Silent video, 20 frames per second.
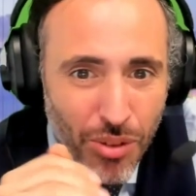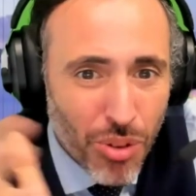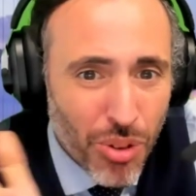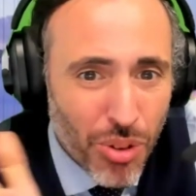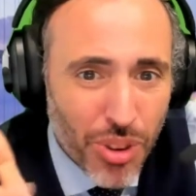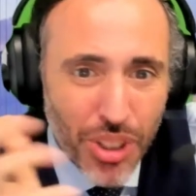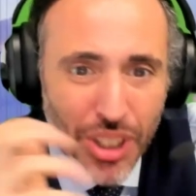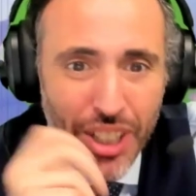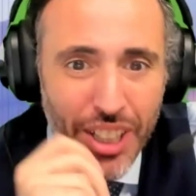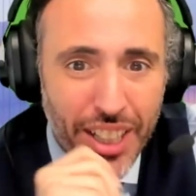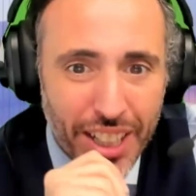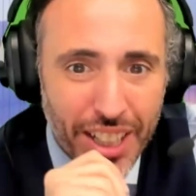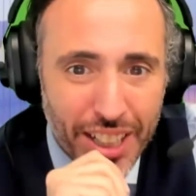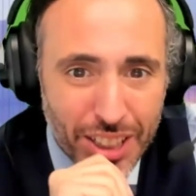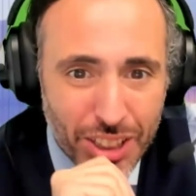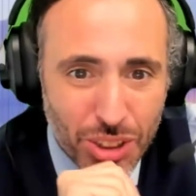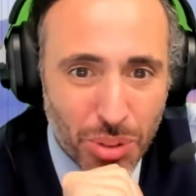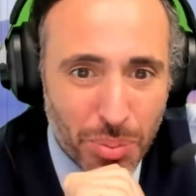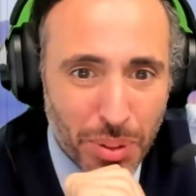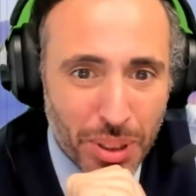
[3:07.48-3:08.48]
2-3
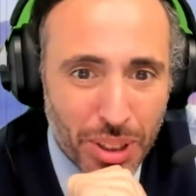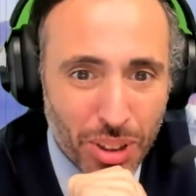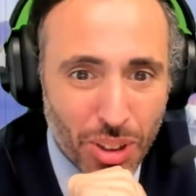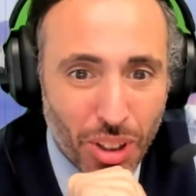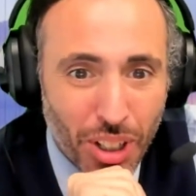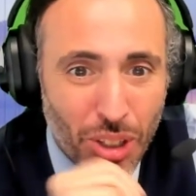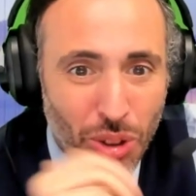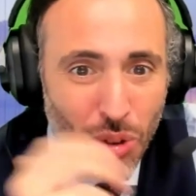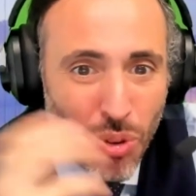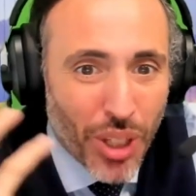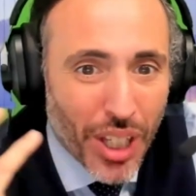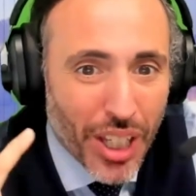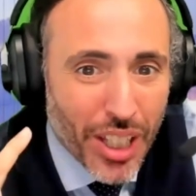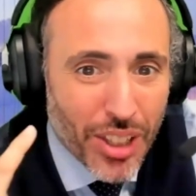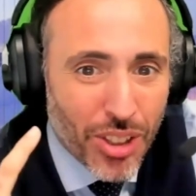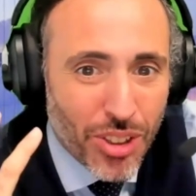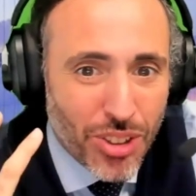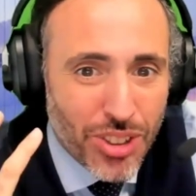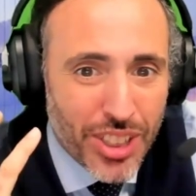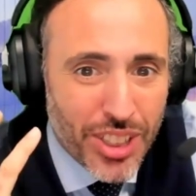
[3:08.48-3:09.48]
years, you've been talking to the
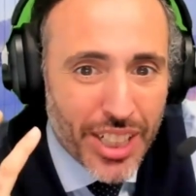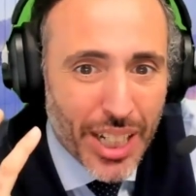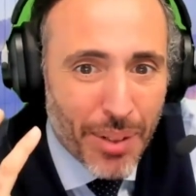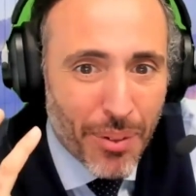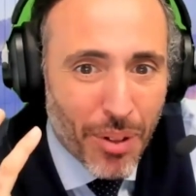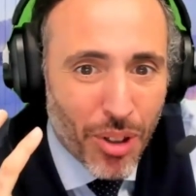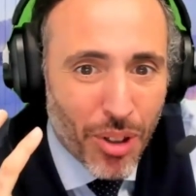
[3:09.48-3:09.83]
industry